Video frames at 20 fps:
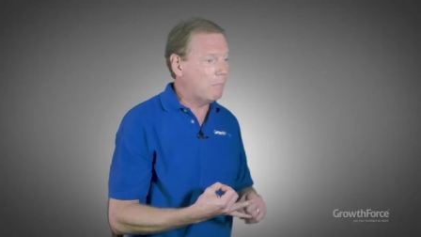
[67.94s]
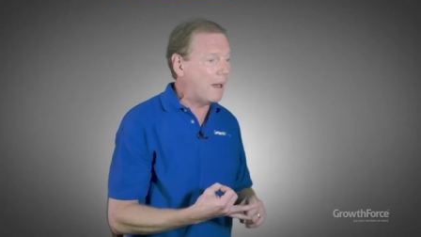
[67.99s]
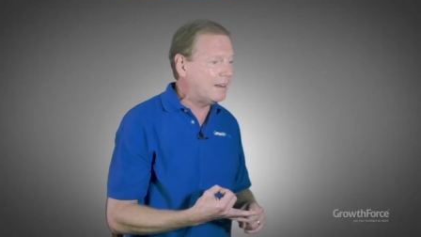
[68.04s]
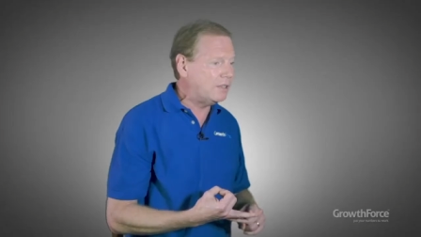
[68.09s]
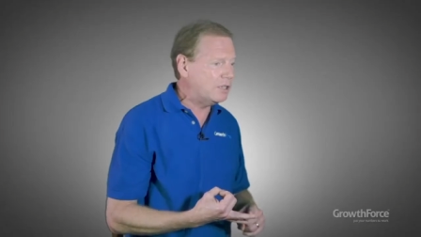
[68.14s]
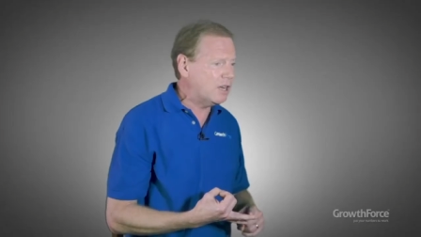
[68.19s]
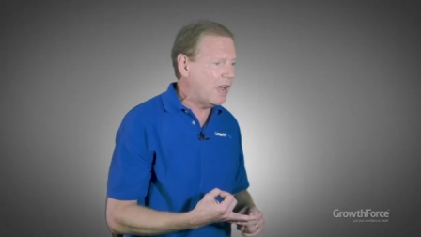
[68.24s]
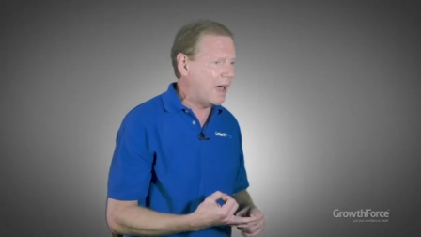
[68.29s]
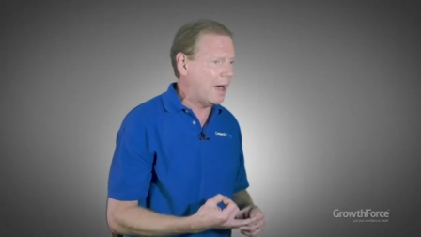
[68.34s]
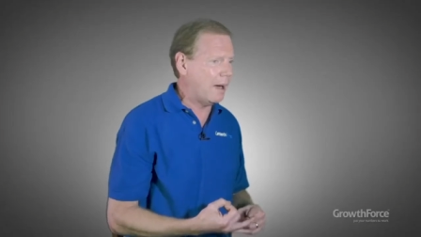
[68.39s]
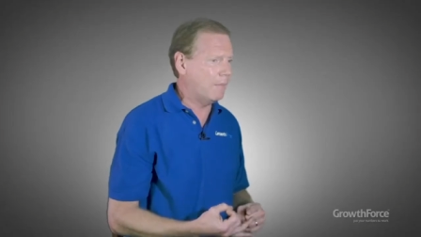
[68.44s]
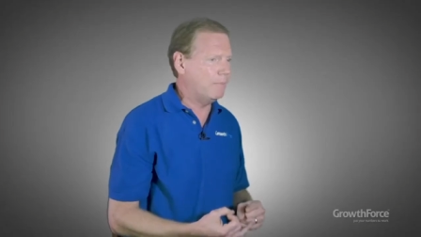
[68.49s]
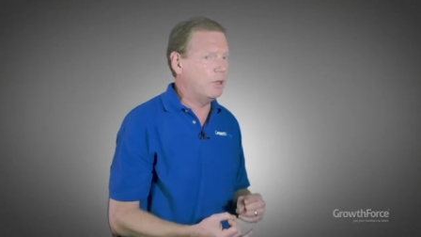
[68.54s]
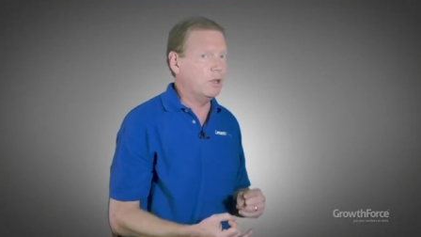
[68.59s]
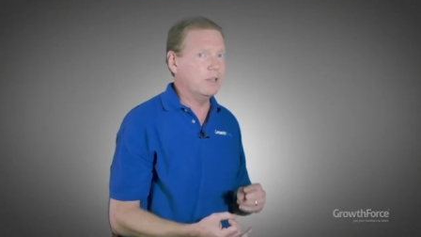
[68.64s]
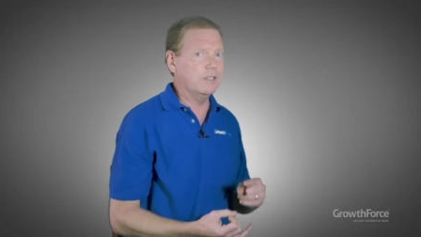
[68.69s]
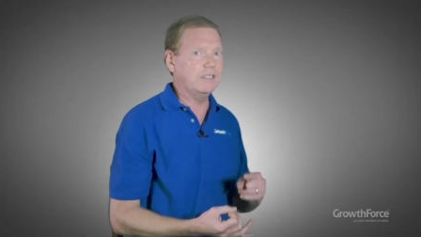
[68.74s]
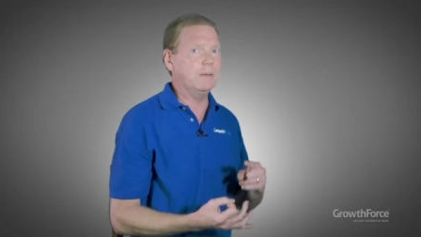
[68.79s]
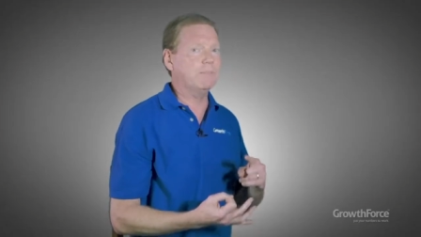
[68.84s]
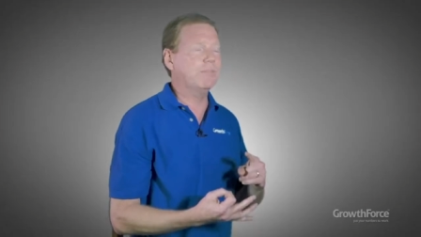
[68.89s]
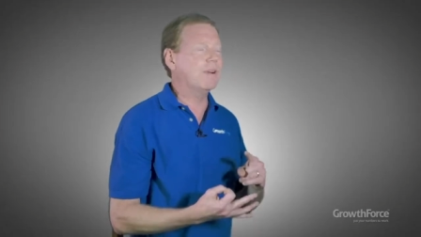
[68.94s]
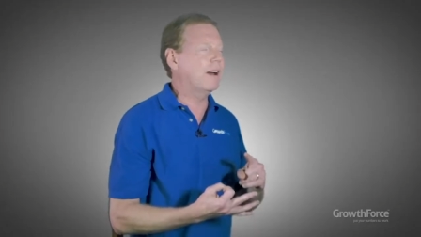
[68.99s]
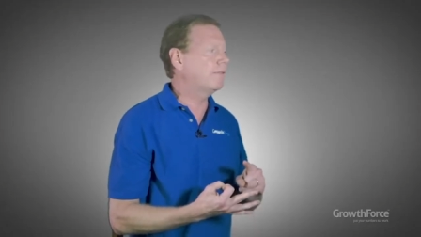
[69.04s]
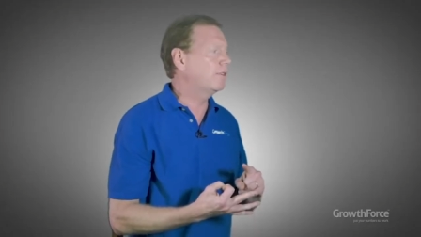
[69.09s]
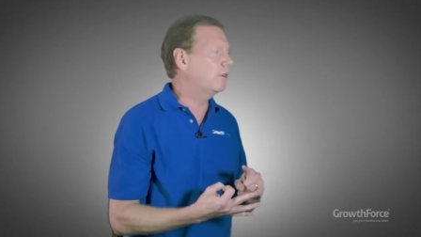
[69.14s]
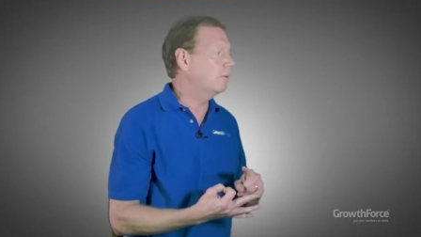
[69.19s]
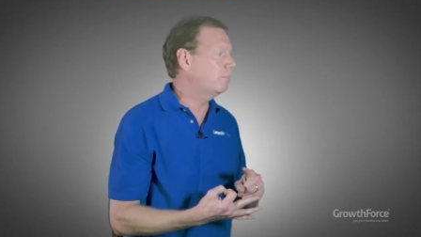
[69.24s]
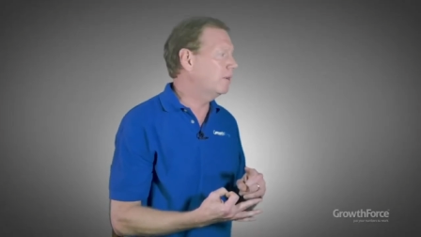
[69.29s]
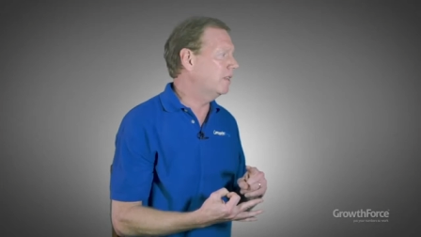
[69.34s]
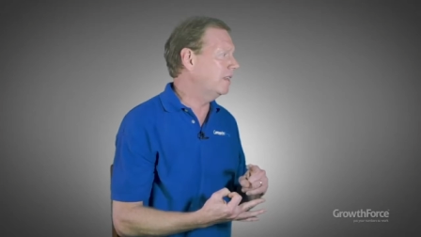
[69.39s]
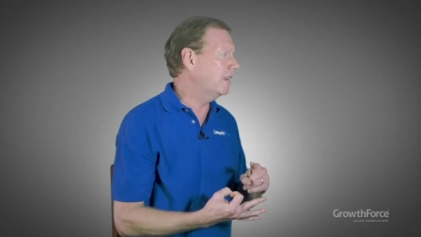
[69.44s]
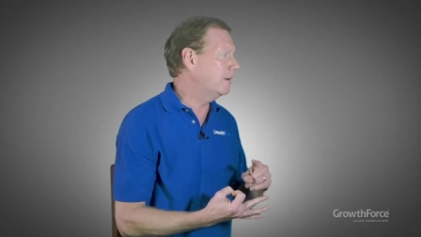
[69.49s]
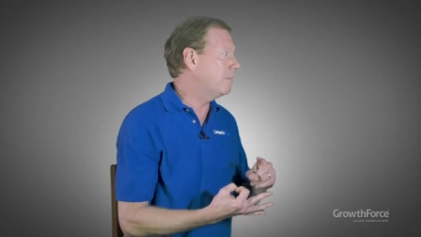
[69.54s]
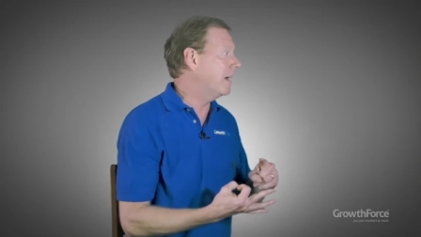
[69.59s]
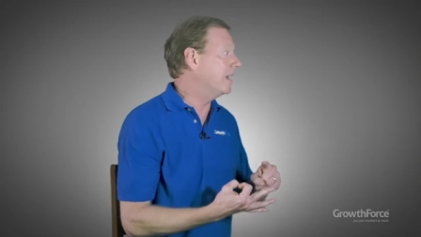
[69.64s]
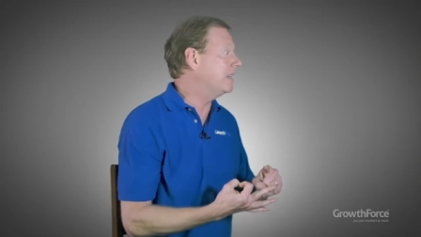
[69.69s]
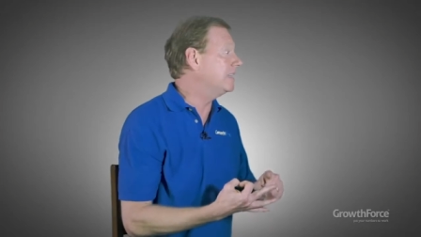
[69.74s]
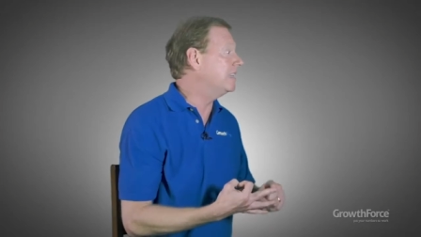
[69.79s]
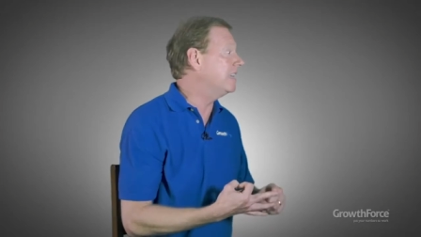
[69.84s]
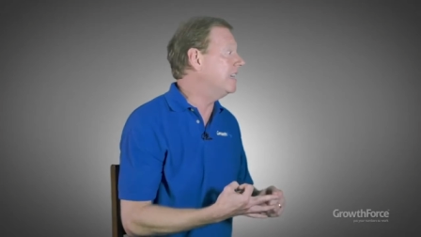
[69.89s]
by job. You can see profitability
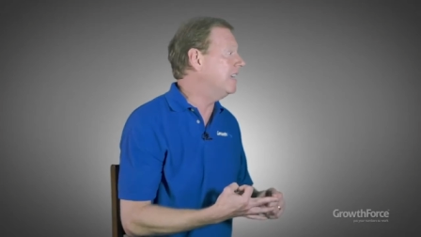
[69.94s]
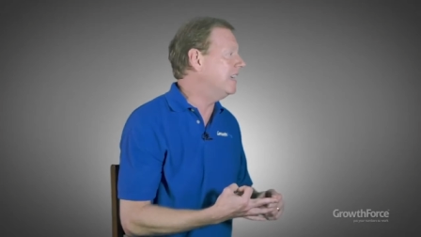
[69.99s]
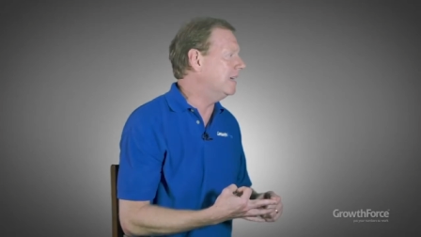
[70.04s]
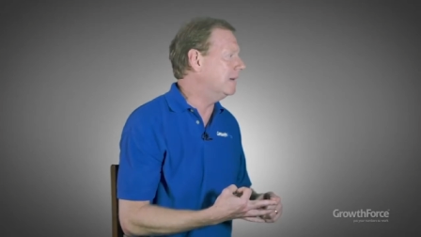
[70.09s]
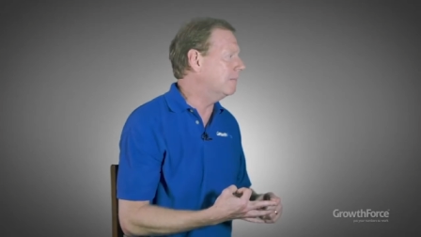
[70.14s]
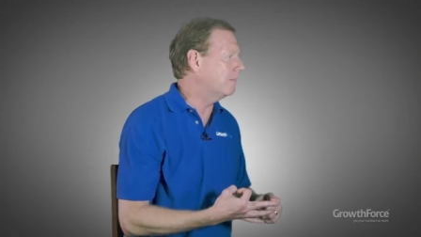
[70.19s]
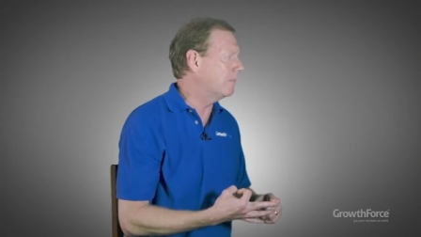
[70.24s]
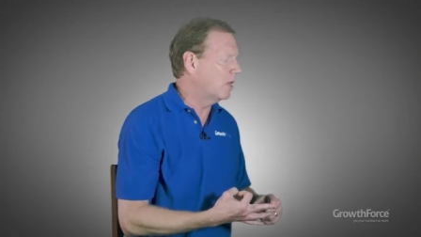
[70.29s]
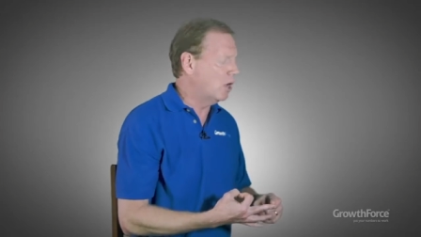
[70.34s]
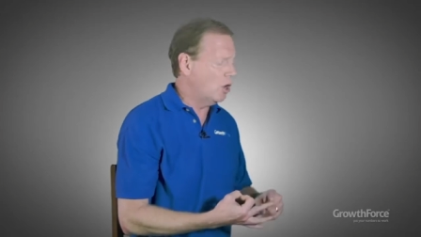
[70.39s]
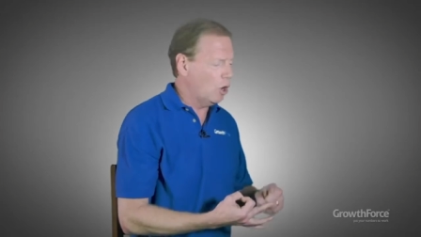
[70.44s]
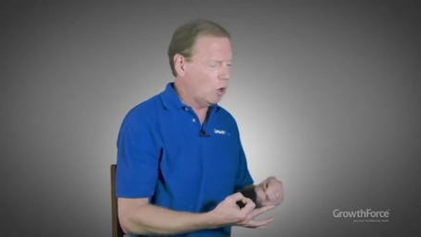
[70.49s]
by team